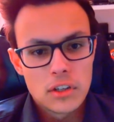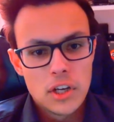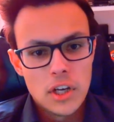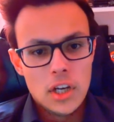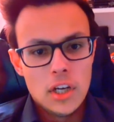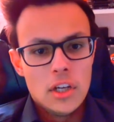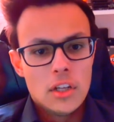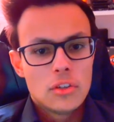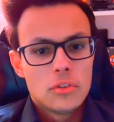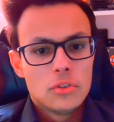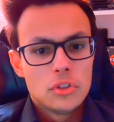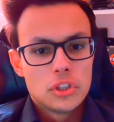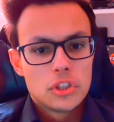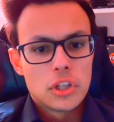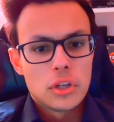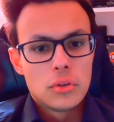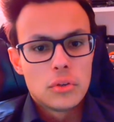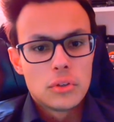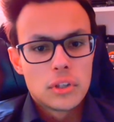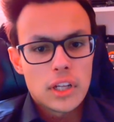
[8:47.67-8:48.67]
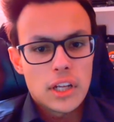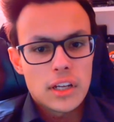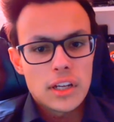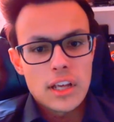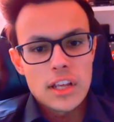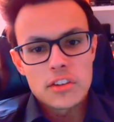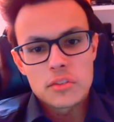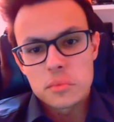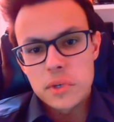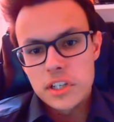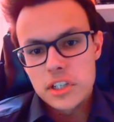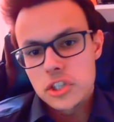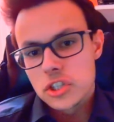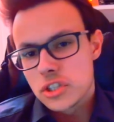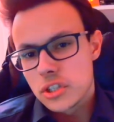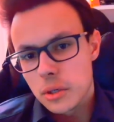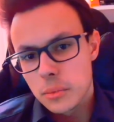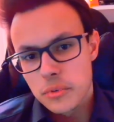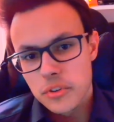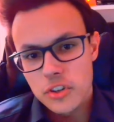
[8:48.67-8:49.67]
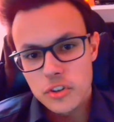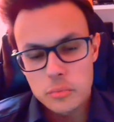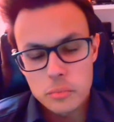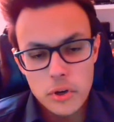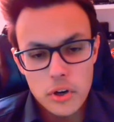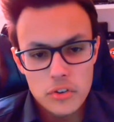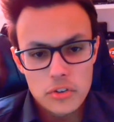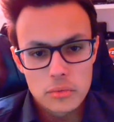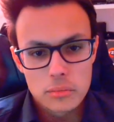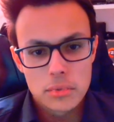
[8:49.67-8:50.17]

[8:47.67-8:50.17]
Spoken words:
to show that as many shops as possible,